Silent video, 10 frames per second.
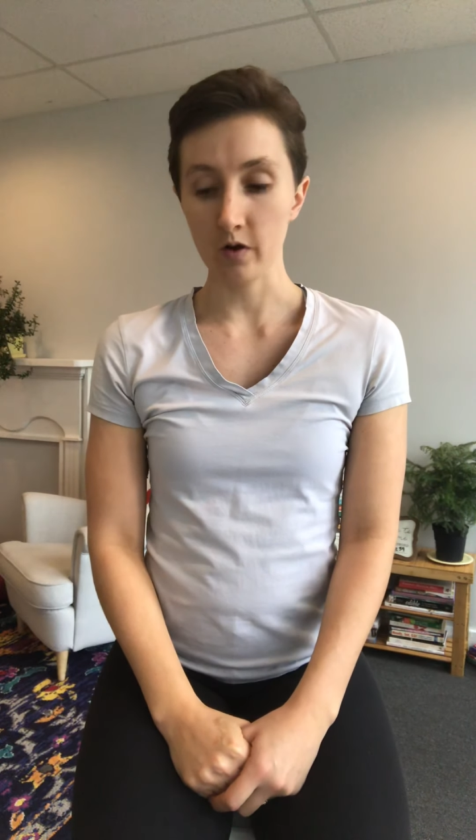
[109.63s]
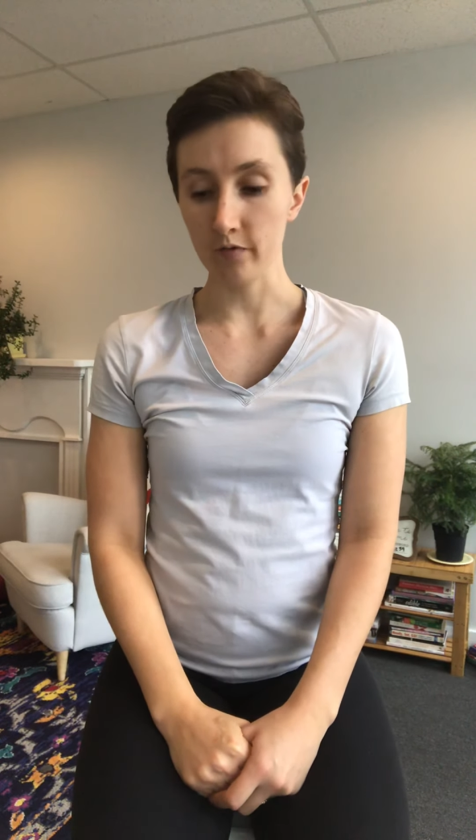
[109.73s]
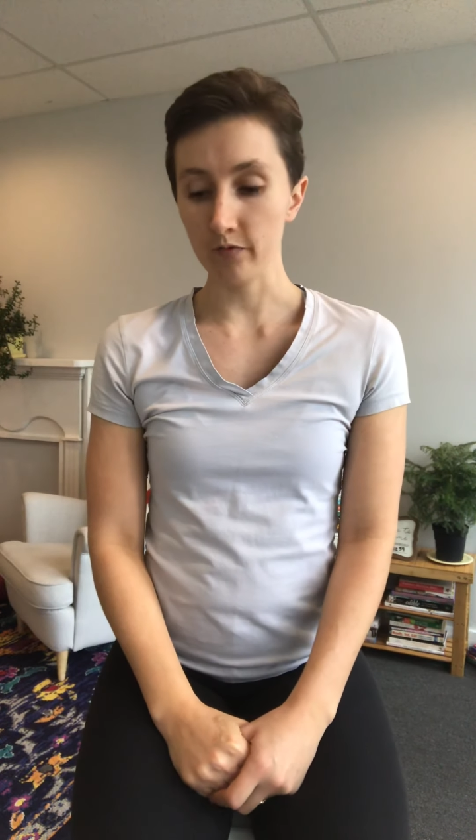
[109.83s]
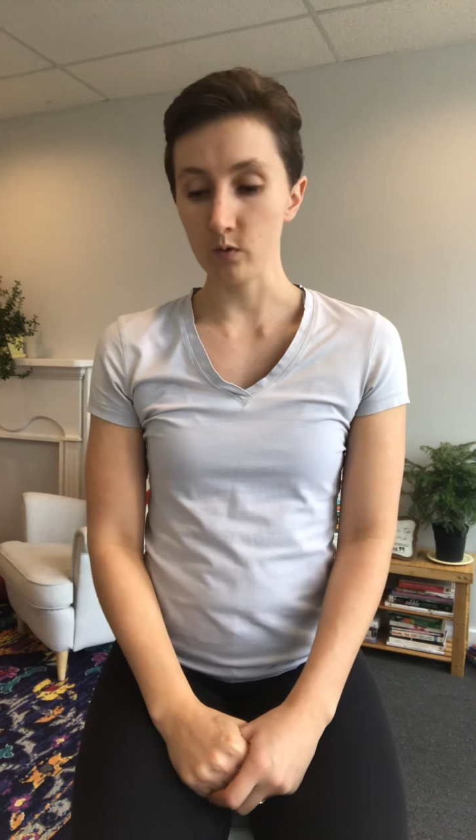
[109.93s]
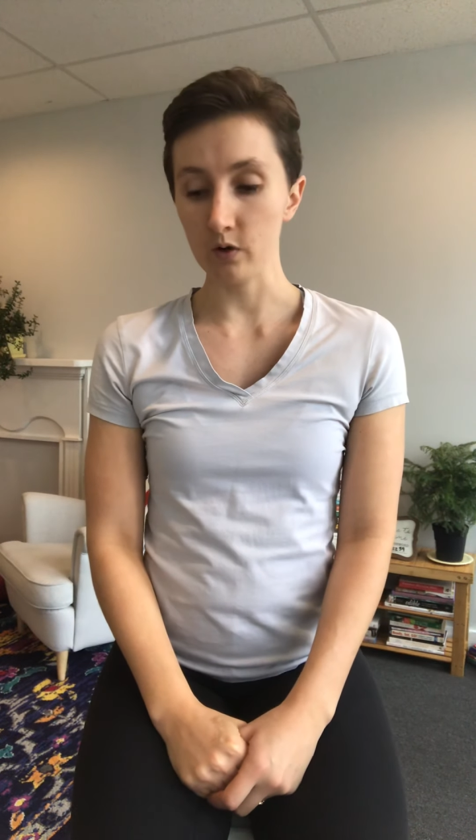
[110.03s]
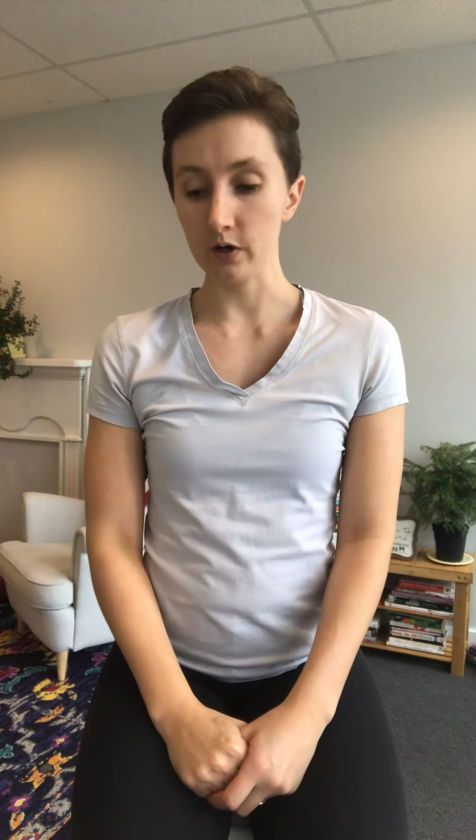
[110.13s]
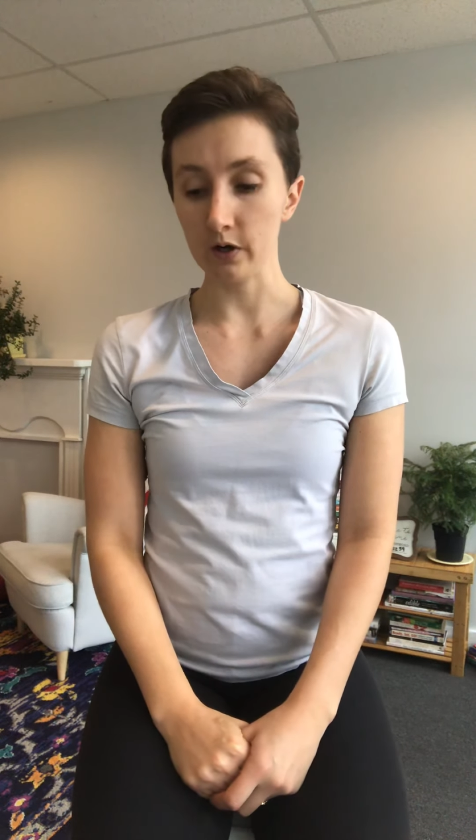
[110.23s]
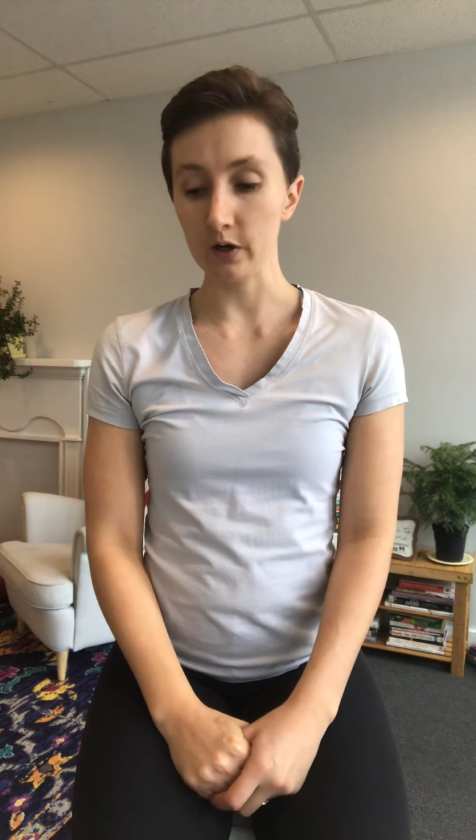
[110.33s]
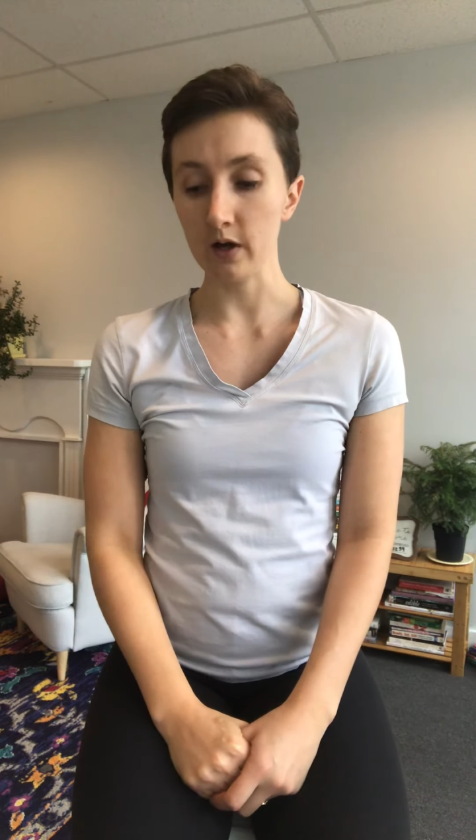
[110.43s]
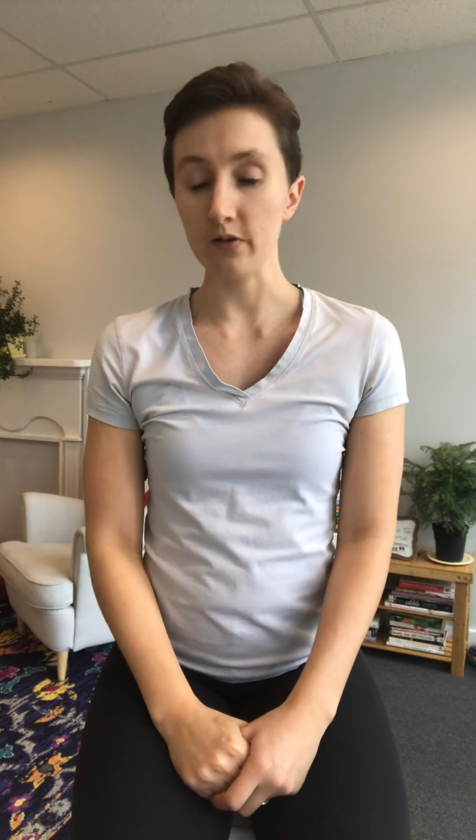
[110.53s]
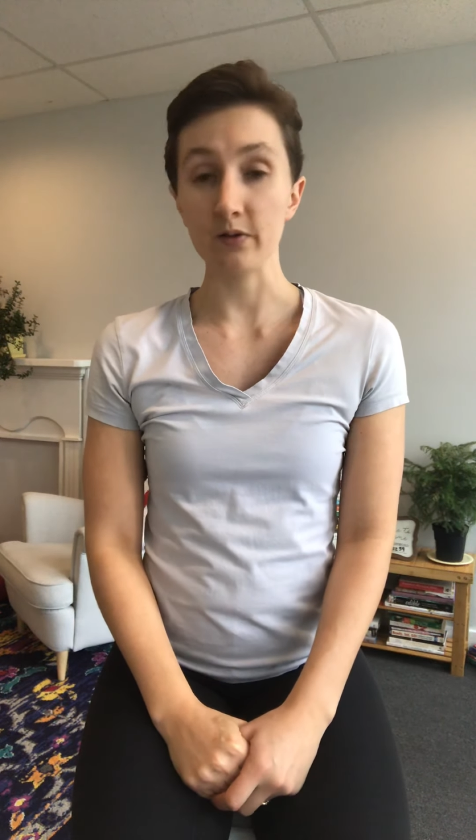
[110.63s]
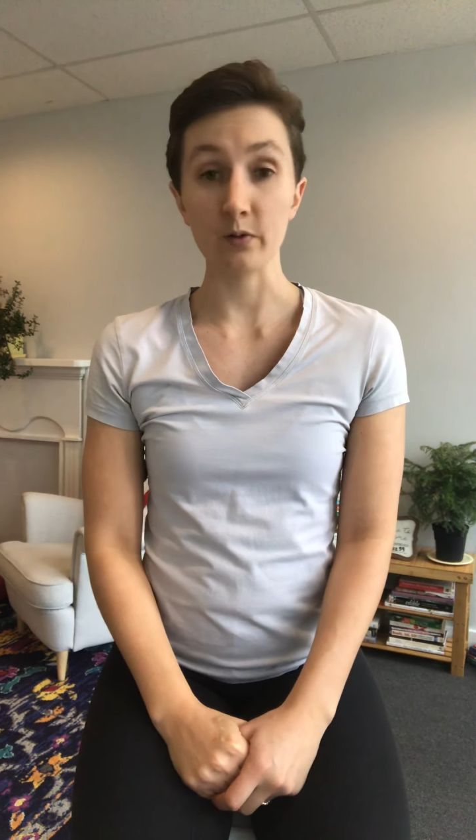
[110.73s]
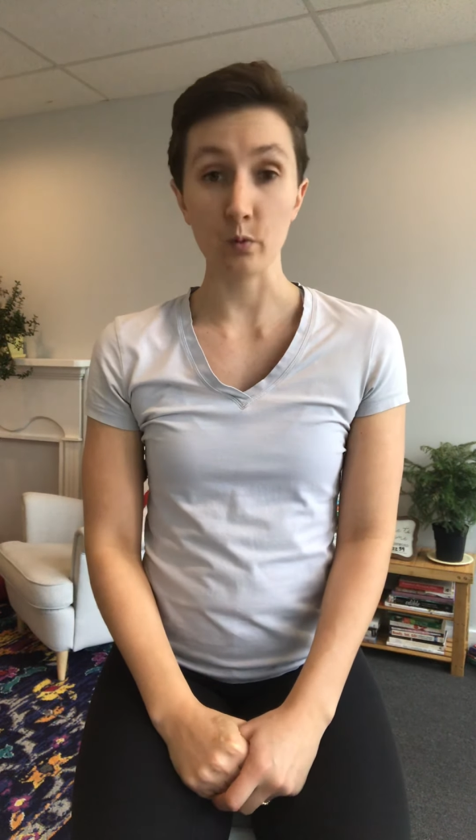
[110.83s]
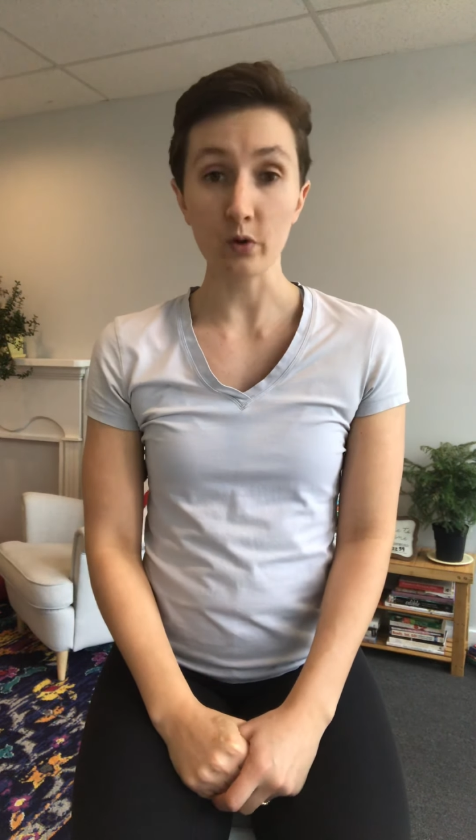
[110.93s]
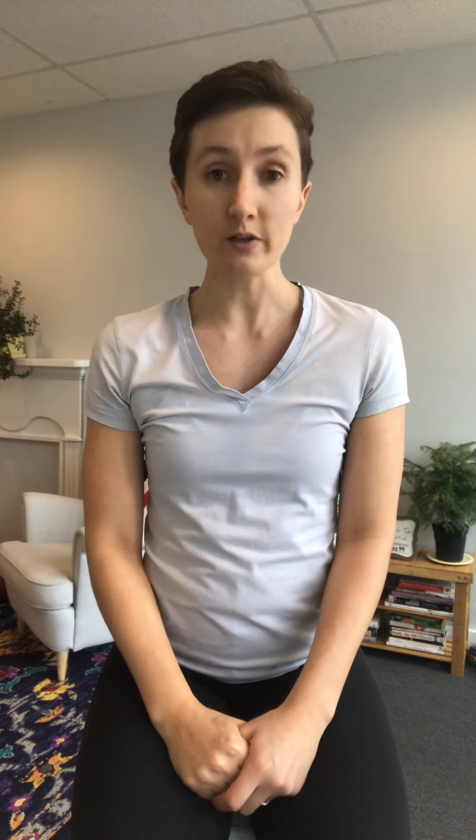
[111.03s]
For
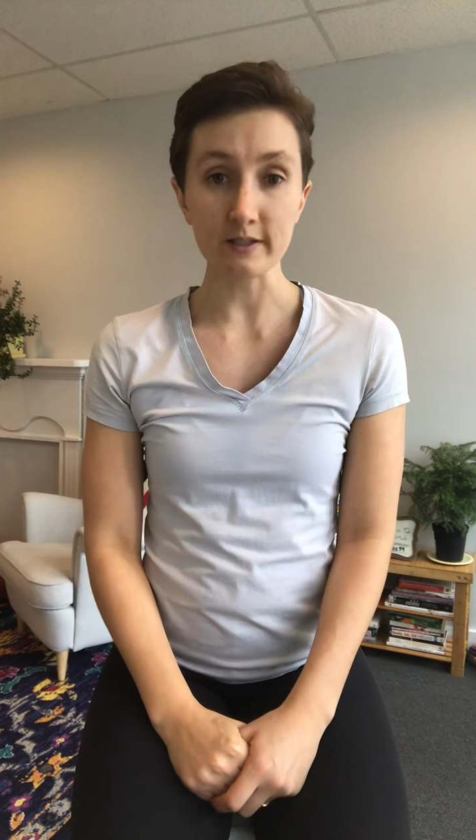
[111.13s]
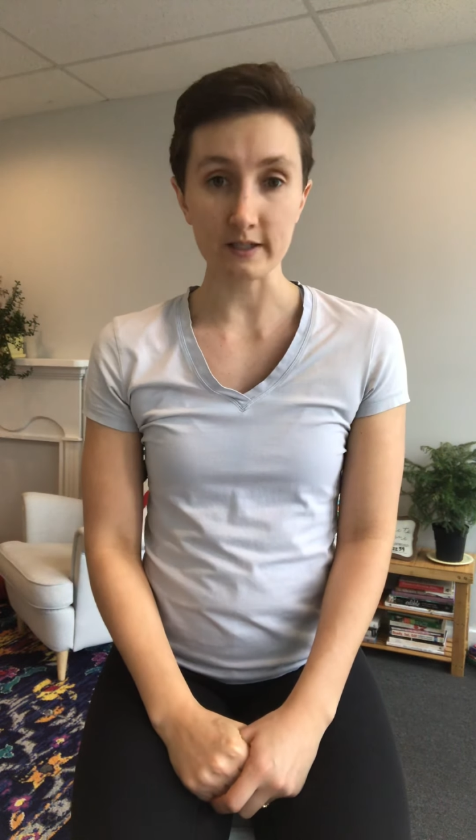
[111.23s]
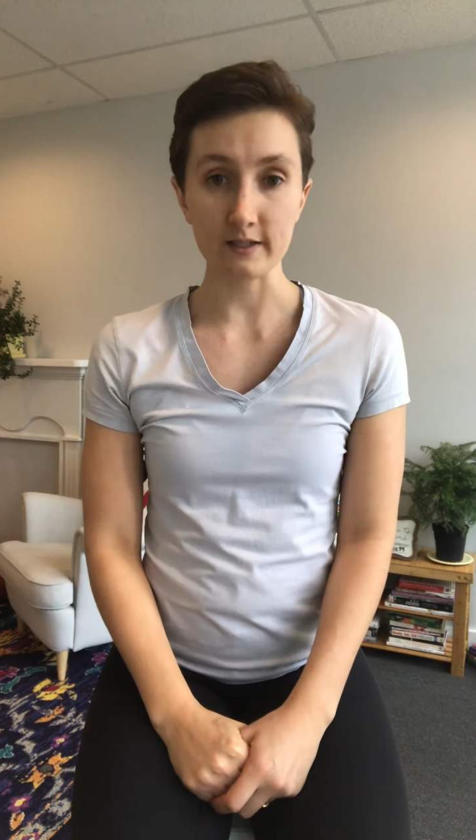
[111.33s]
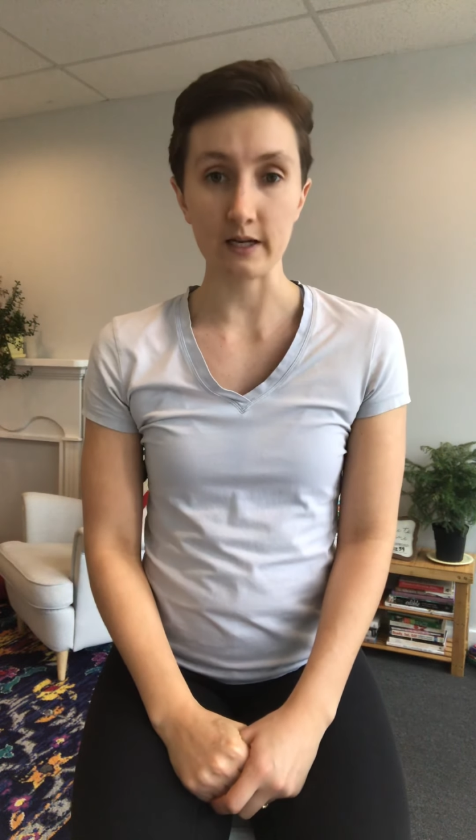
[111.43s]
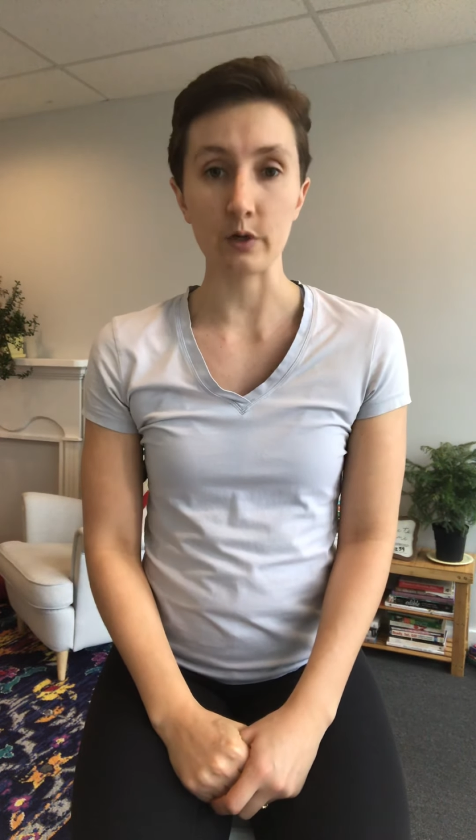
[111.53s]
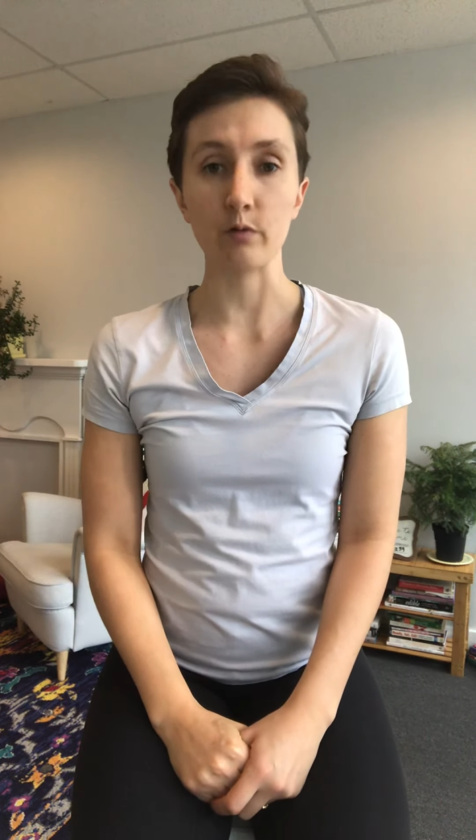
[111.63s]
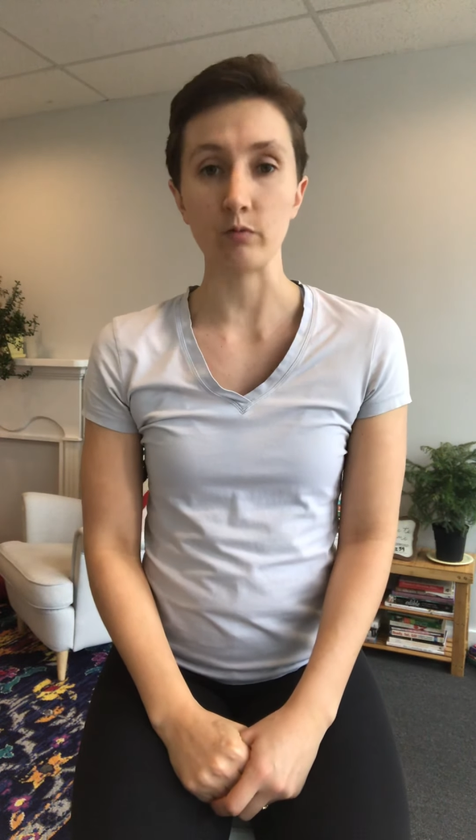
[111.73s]
the word dictator,